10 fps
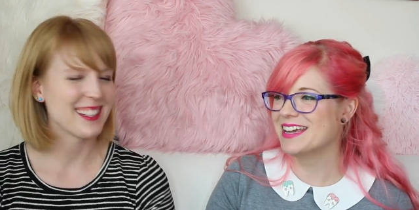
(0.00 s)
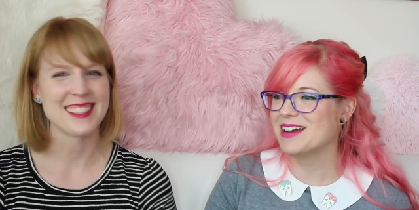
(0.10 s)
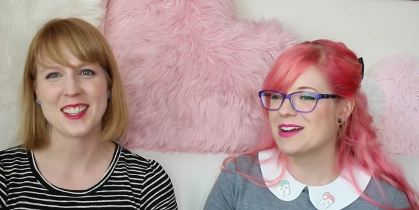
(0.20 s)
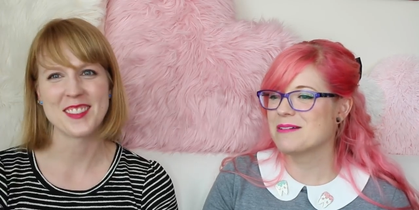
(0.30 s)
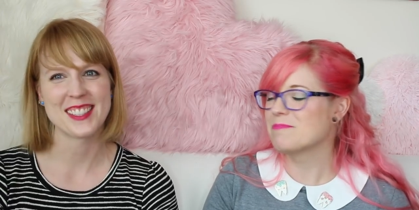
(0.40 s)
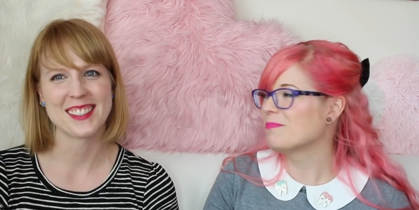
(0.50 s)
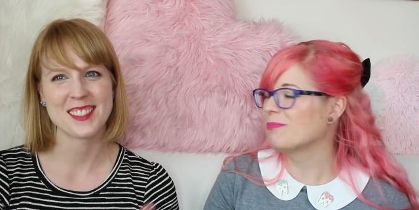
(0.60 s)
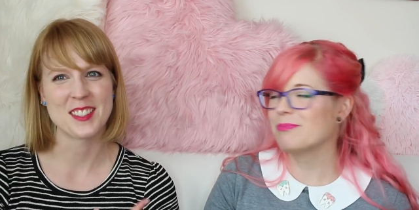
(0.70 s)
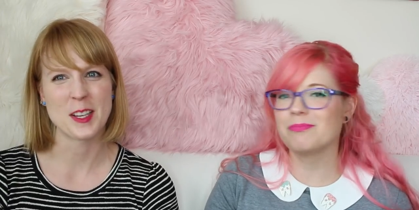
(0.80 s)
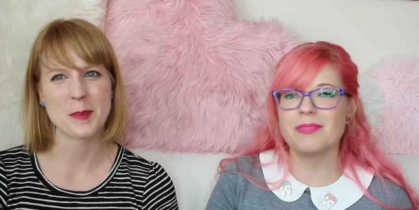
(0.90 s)
Speaker 1: I love it.
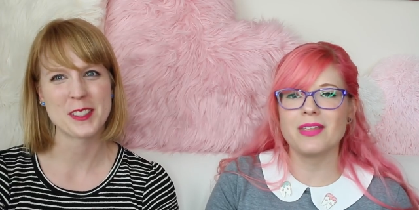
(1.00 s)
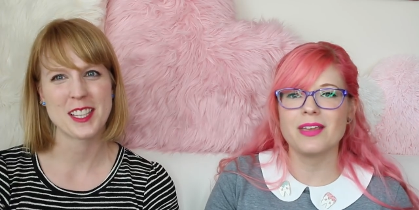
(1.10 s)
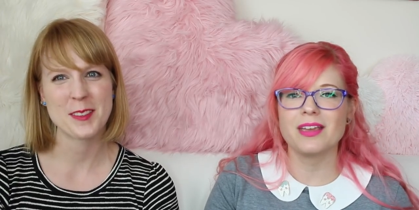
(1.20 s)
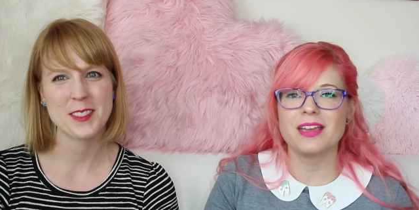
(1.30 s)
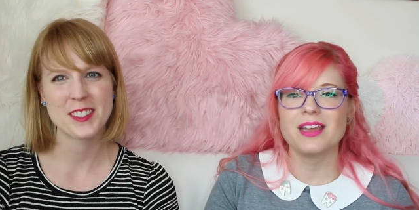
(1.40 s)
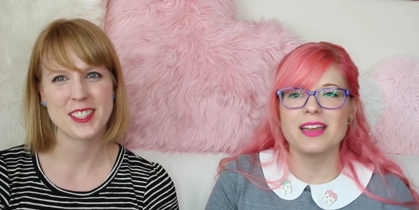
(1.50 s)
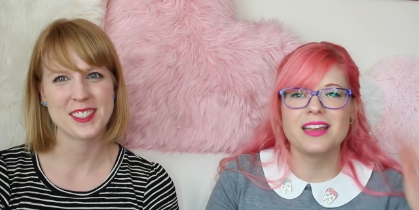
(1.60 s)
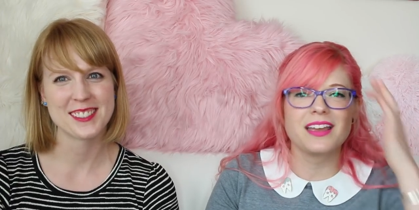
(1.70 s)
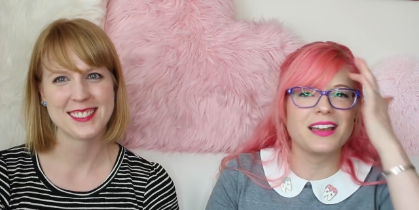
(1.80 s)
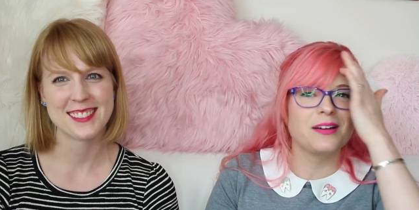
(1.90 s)
They're double table
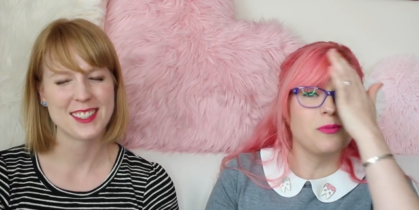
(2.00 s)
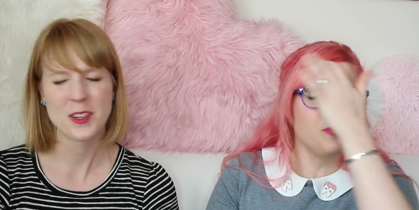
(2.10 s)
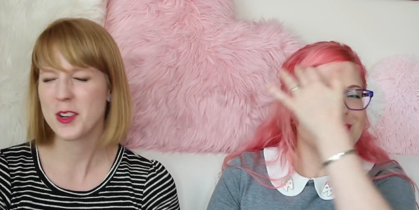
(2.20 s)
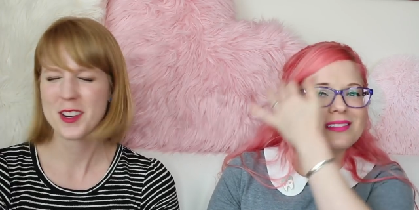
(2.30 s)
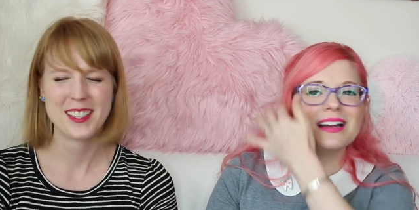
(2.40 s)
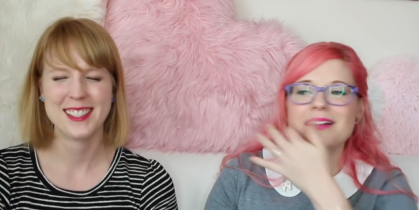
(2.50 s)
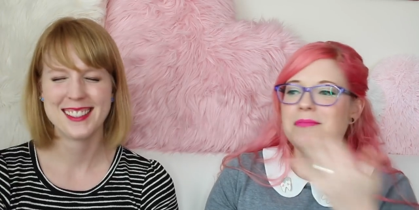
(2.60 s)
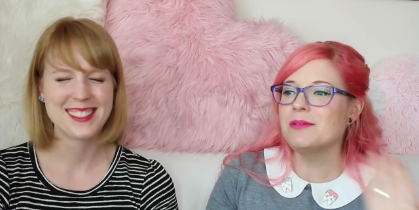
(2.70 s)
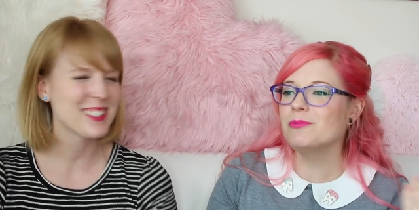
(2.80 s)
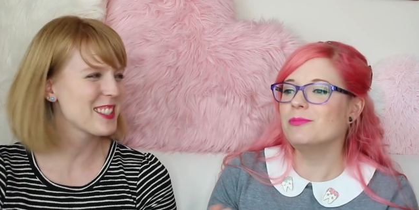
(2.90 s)
too. Well,
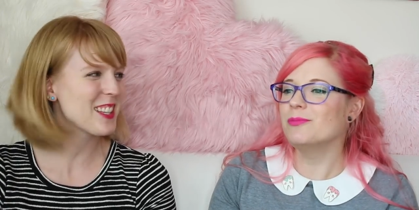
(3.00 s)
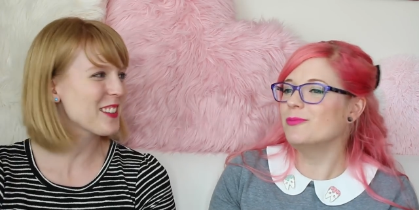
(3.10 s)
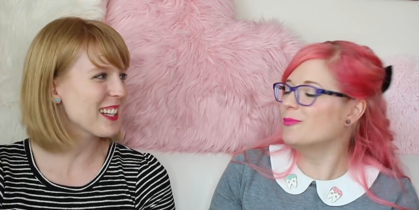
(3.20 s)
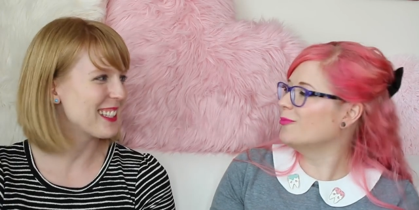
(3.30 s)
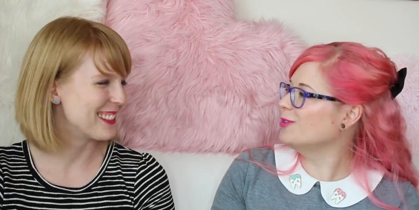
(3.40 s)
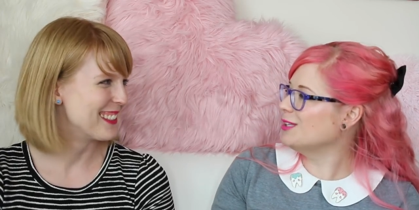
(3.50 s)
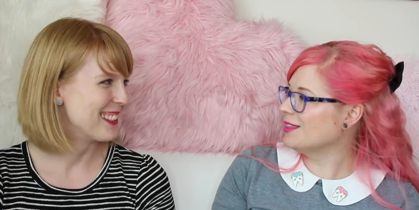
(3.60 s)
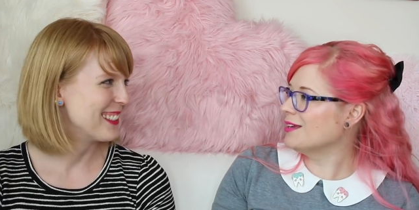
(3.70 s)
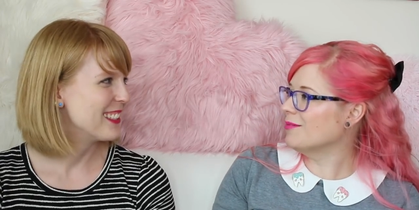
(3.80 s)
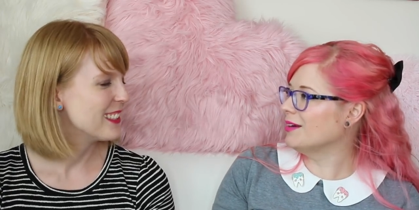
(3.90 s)
Speaker 2: I mean, looks so good. When
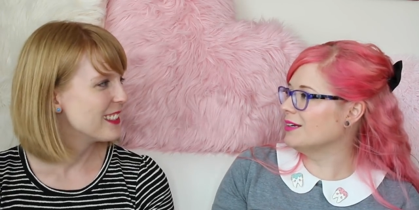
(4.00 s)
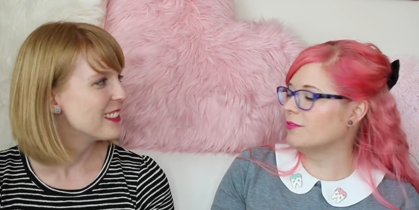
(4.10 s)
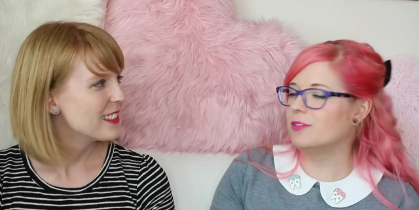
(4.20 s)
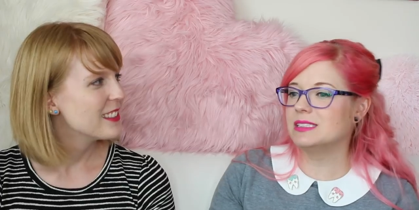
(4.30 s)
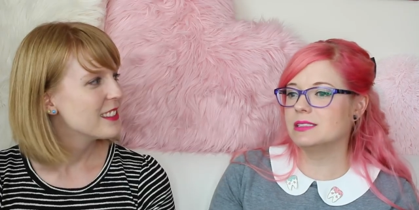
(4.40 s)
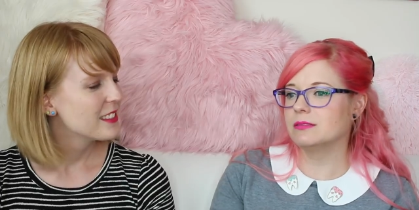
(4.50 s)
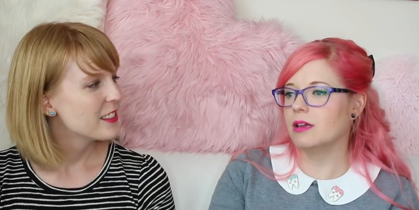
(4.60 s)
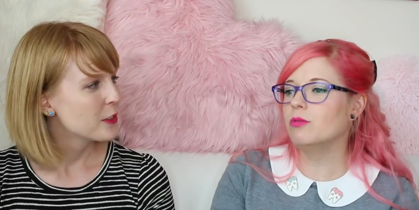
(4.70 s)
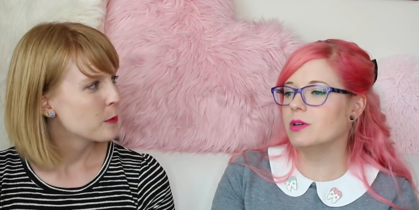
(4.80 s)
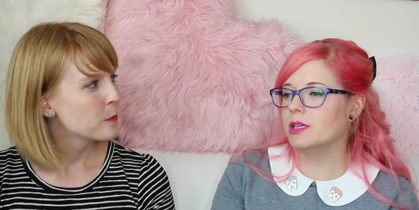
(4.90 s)
you think about it, if it's
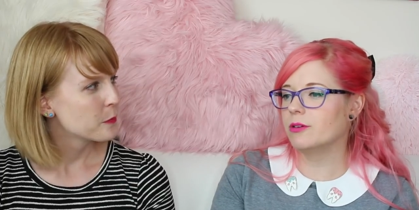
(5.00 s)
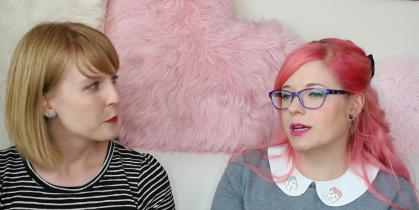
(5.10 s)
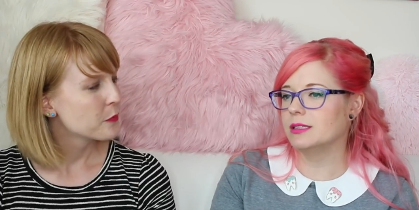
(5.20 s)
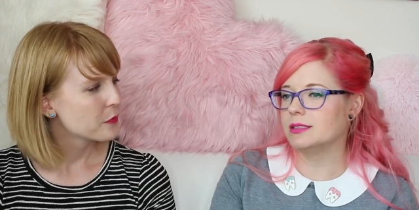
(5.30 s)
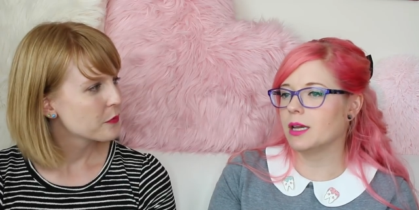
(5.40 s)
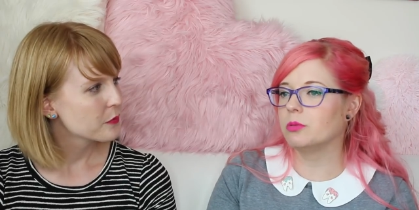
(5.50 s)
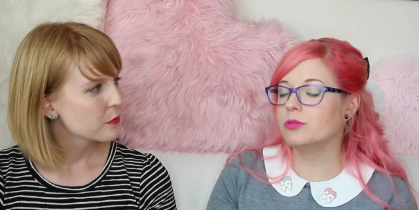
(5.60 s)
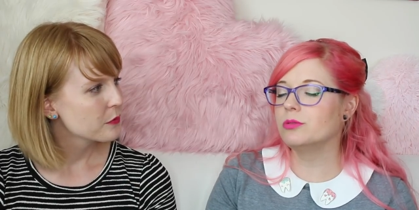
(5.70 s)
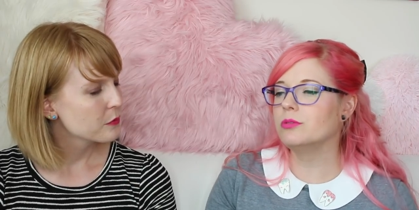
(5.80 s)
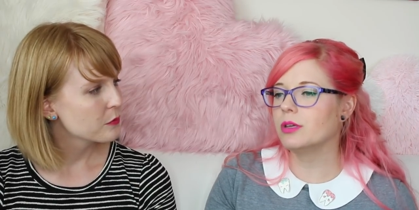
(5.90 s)
a really crowded
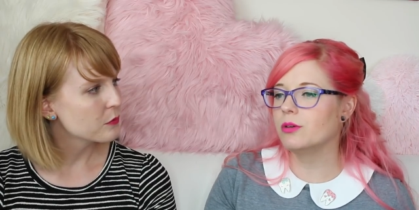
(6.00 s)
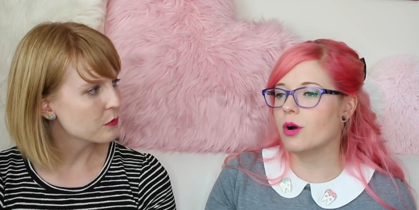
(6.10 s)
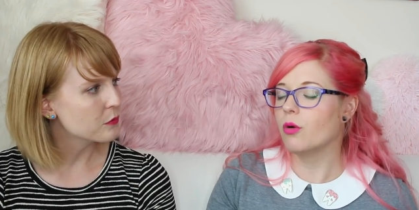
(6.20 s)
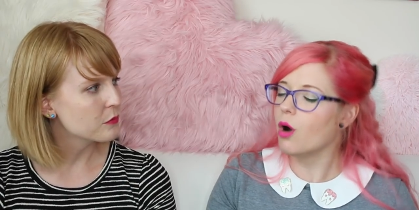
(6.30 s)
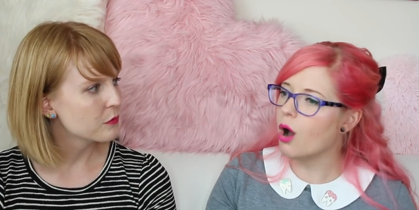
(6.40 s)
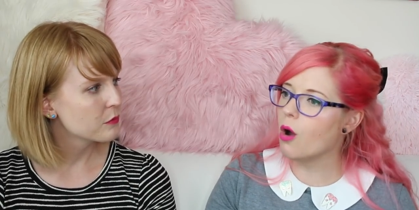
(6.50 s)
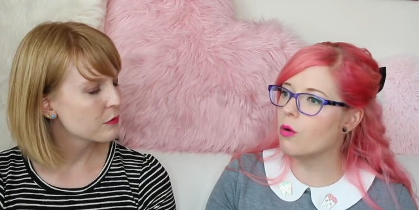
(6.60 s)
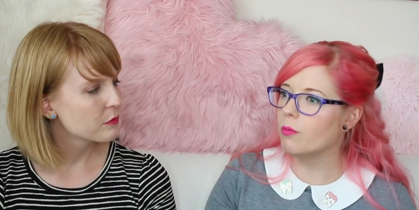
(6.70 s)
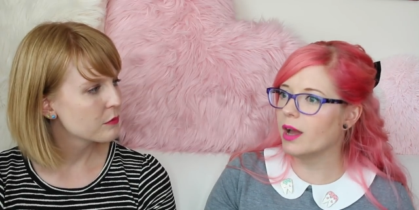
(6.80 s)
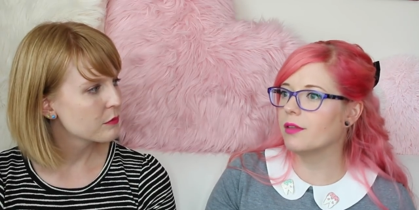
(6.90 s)
table, you go,
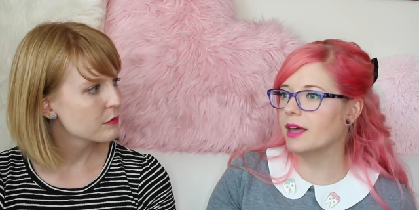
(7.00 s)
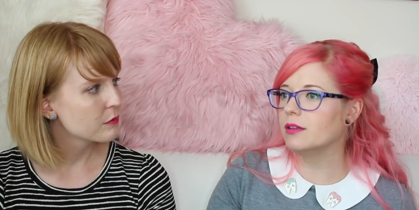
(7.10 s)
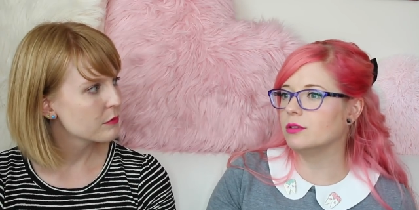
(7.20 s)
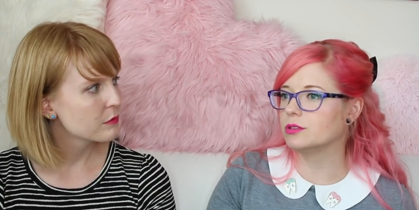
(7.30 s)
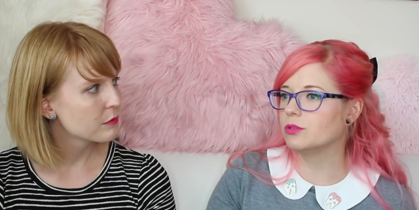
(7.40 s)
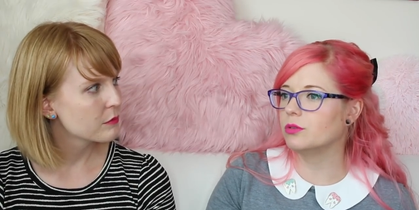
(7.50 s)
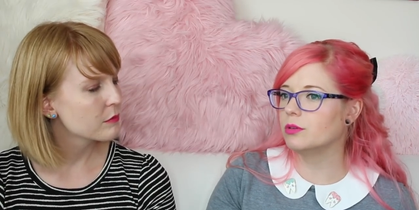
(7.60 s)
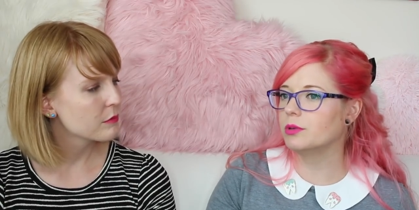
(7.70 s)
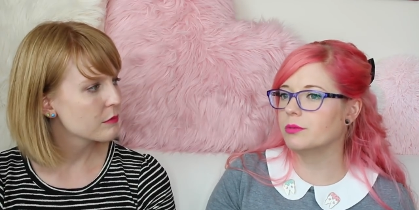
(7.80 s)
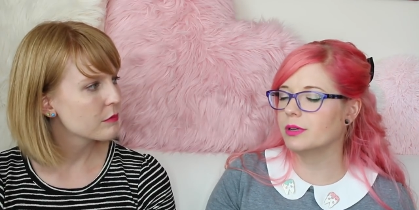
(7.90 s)
oh wow, that looks
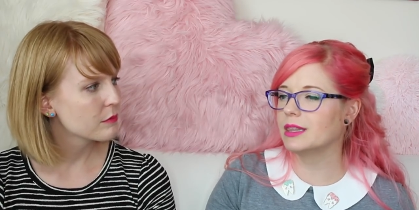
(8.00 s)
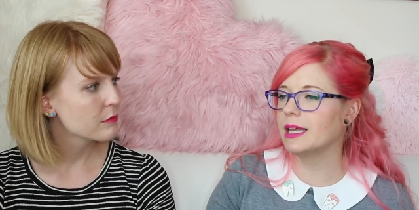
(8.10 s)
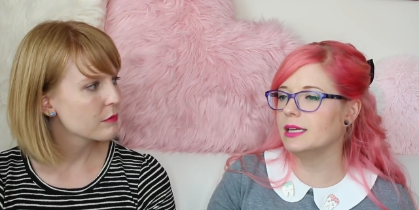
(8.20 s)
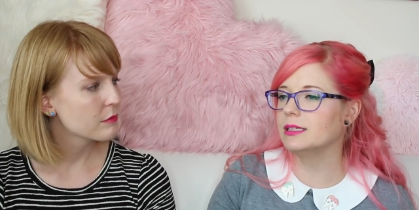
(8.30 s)
cool, I wonder what that